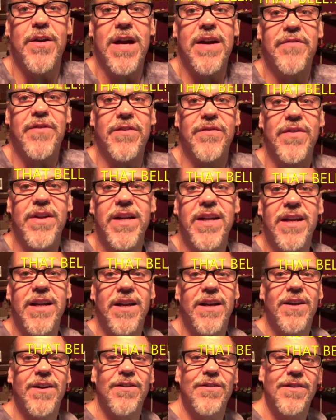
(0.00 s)
after
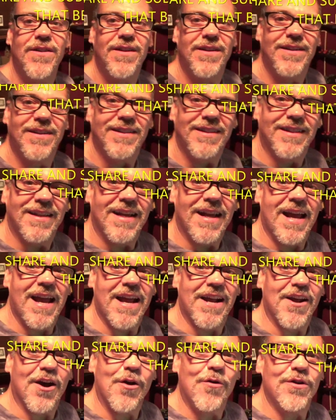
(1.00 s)
video.
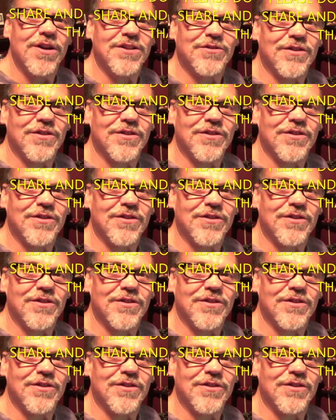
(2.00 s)
And always